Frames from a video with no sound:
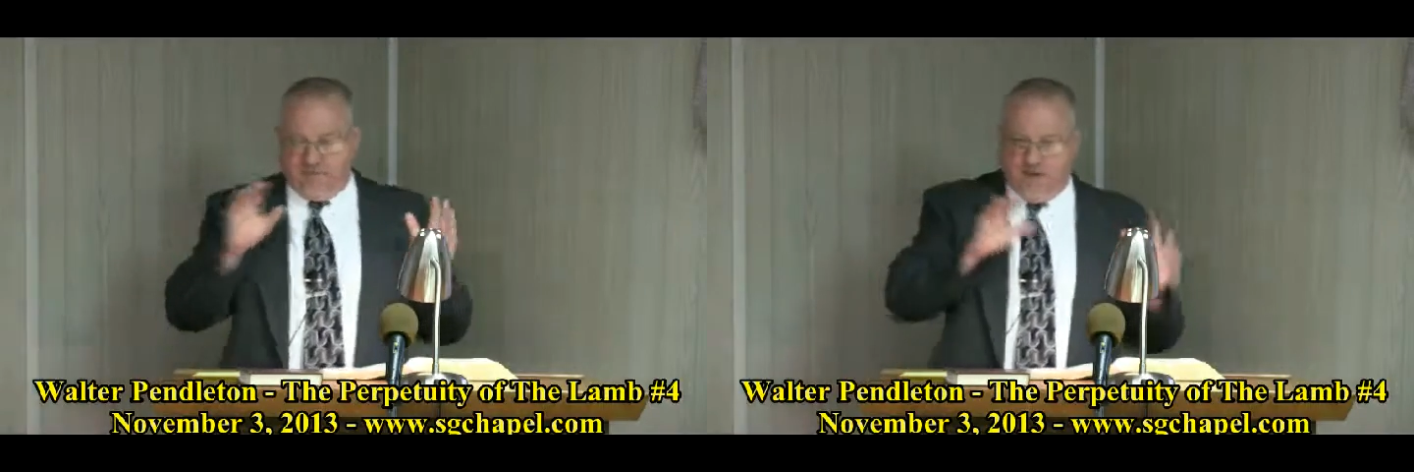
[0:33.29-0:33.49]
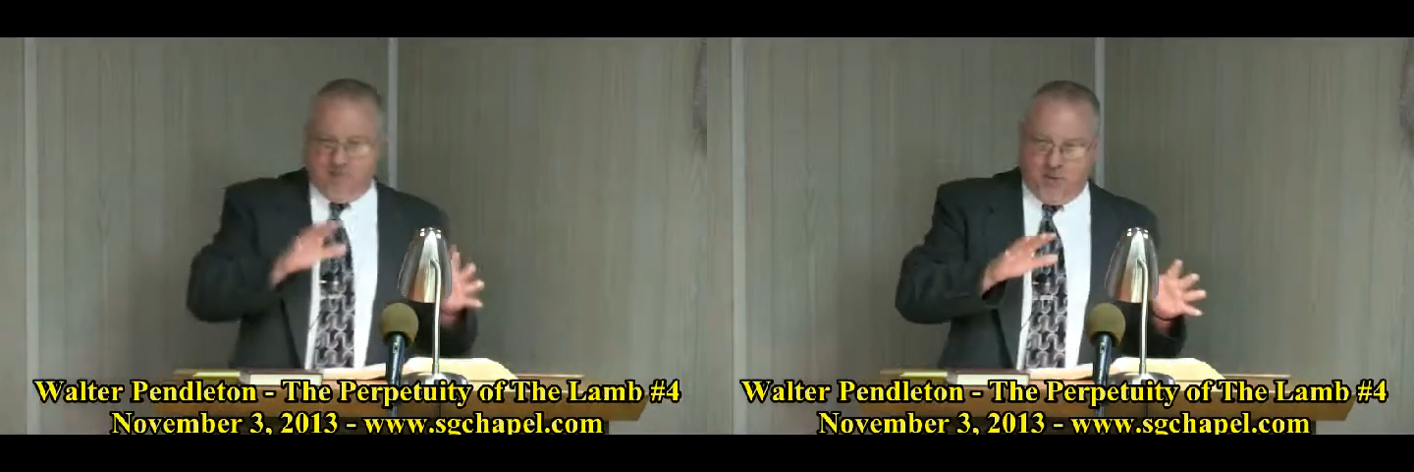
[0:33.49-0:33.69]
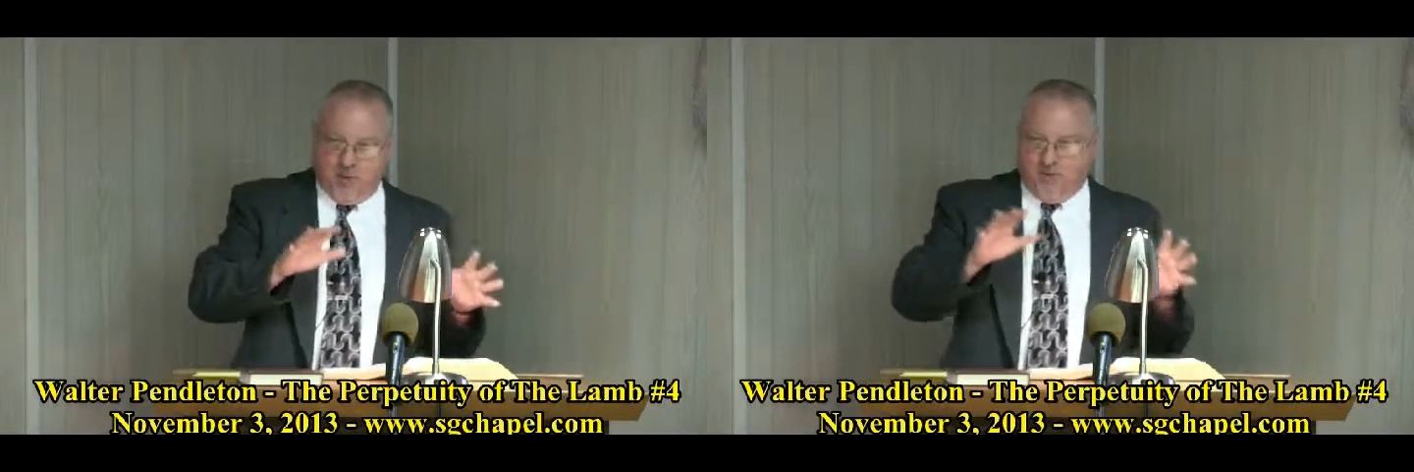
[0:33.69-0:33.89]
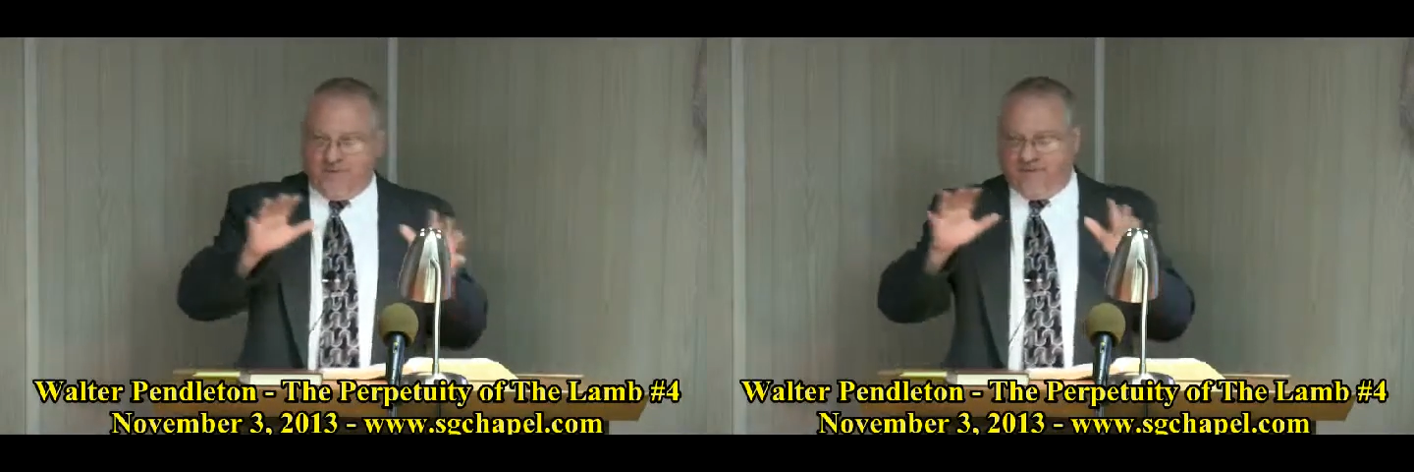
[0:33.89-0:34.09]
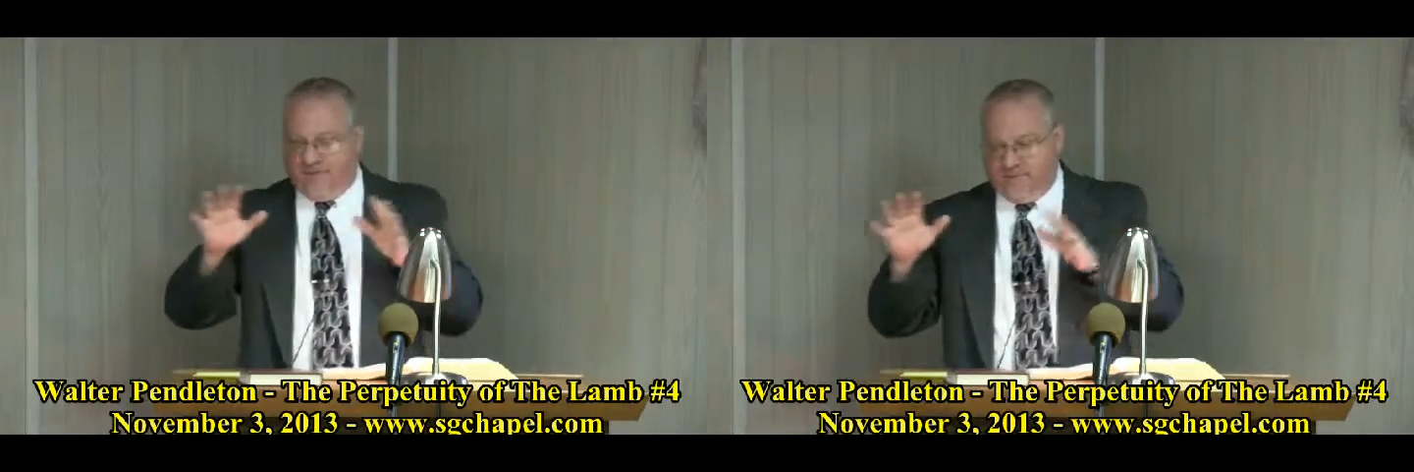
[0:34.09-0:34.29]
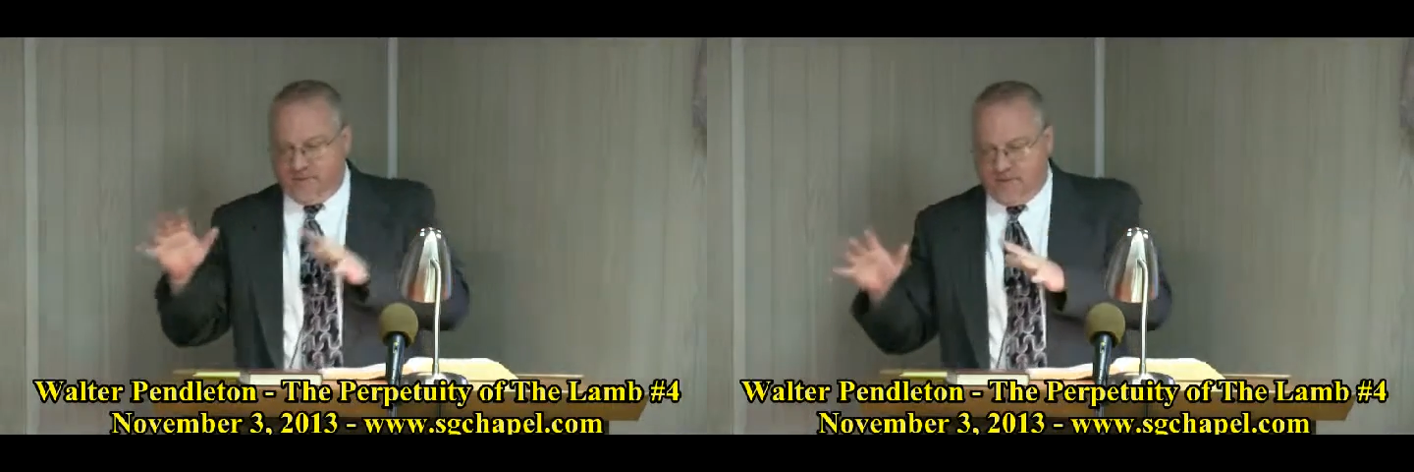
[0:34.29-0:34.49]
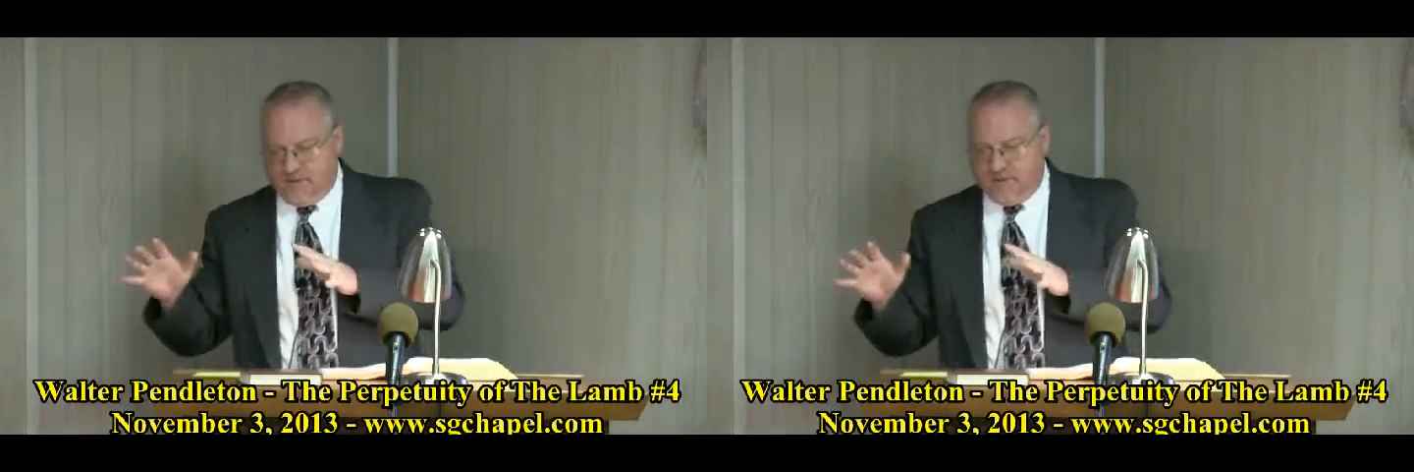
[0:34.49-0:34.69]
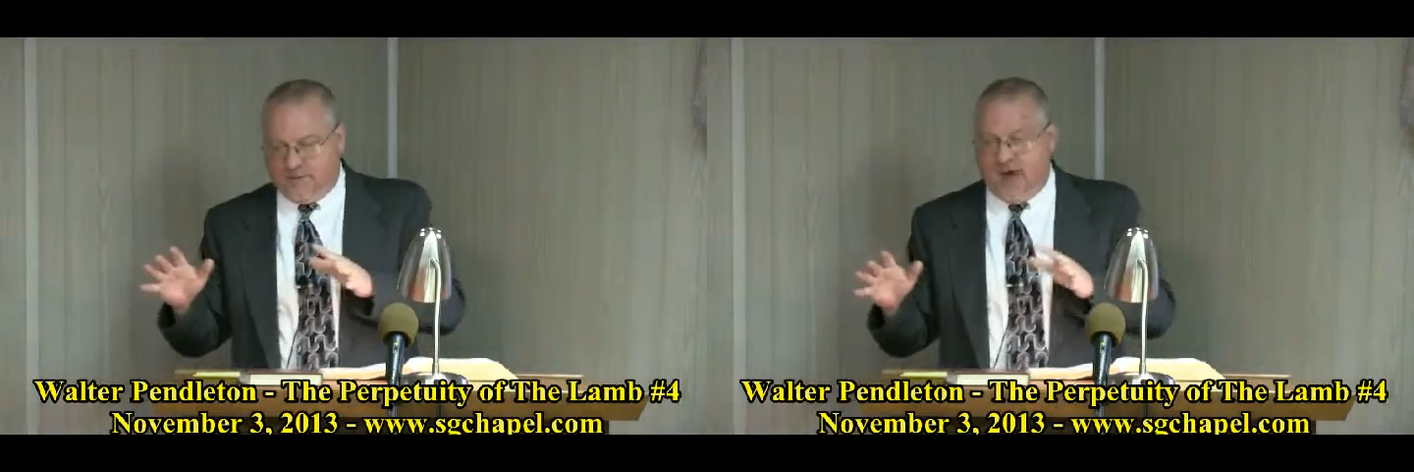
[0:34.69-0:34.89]
and move
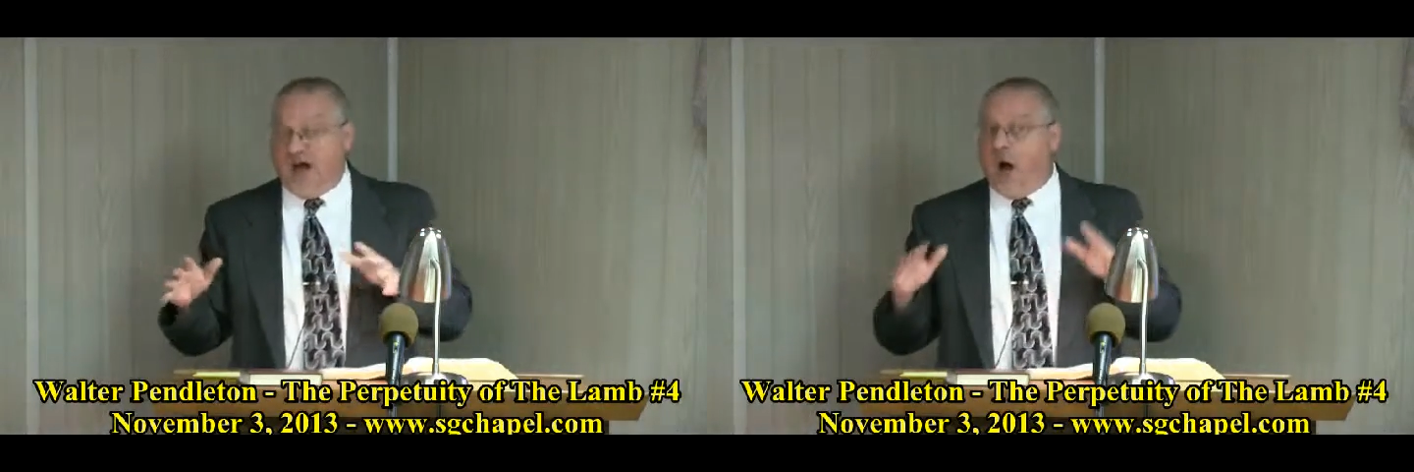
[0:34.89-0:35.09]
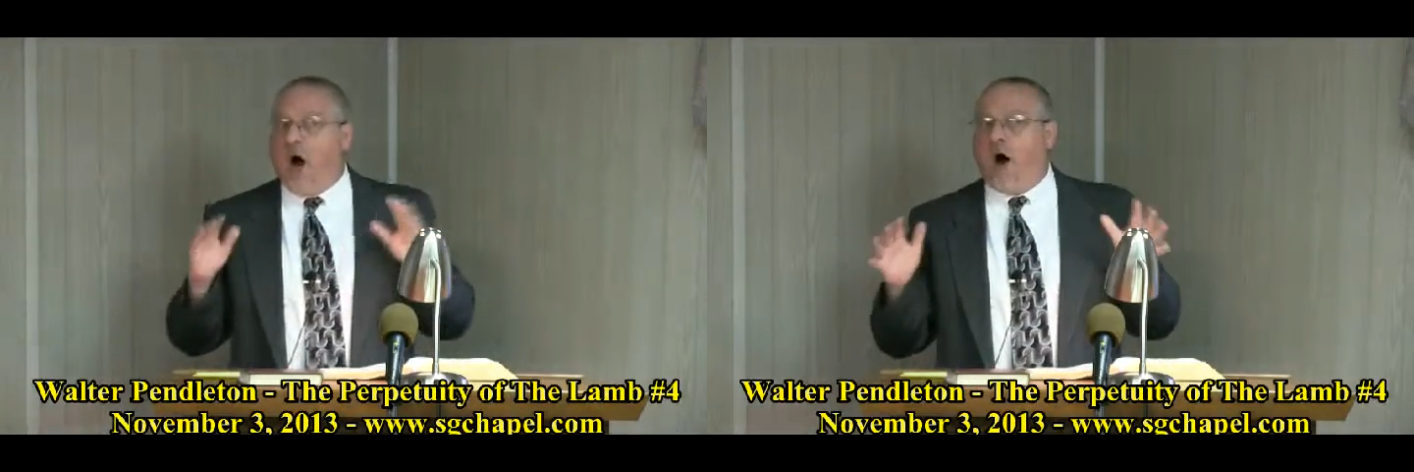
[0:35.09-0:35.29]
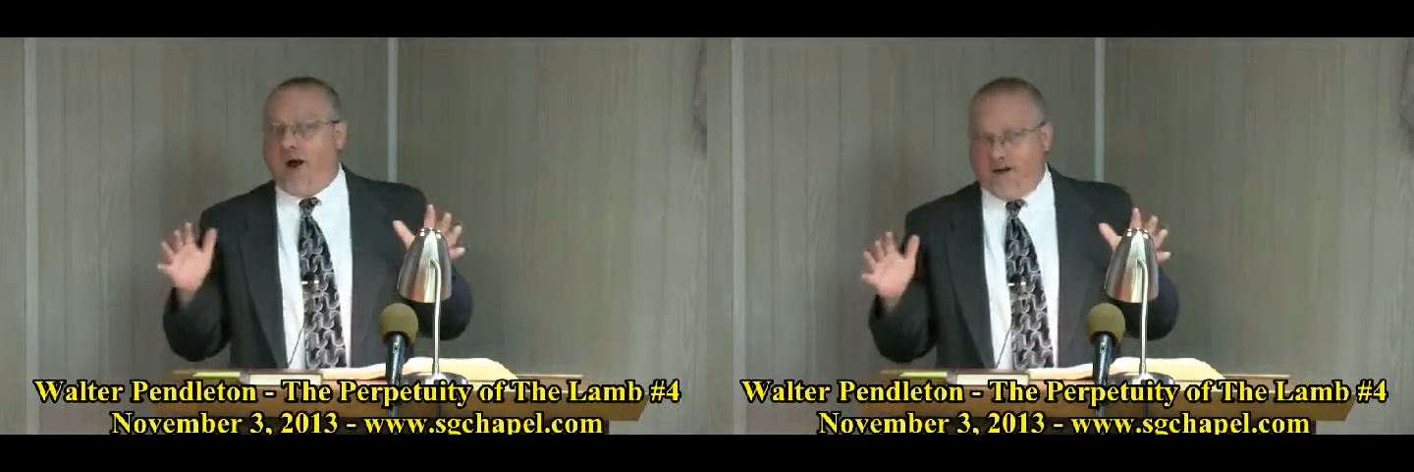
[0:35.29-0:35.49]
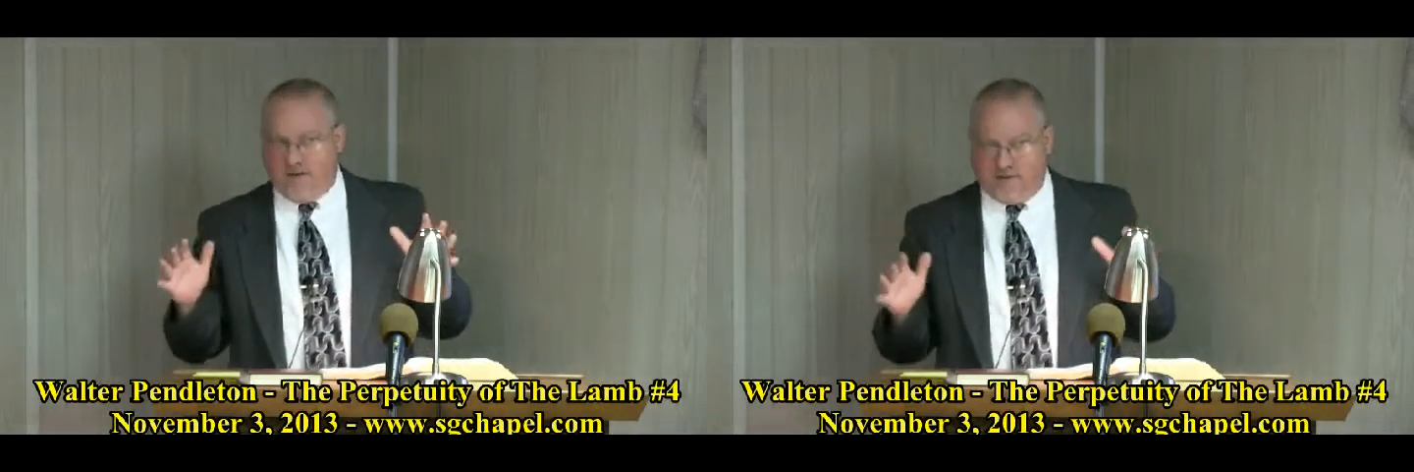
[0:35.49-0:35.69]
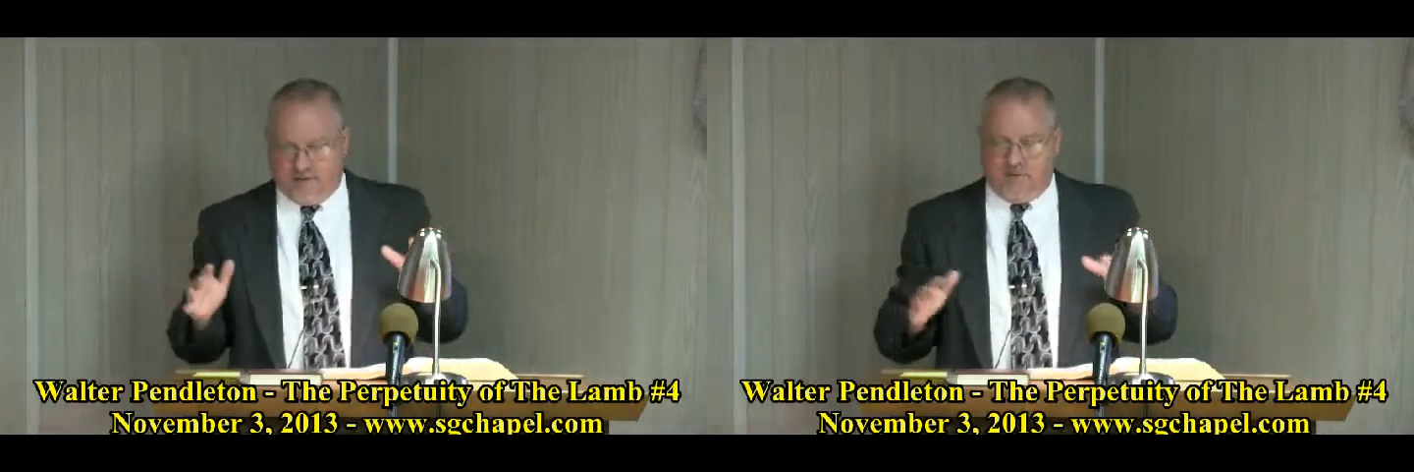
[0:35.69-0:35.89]
not on,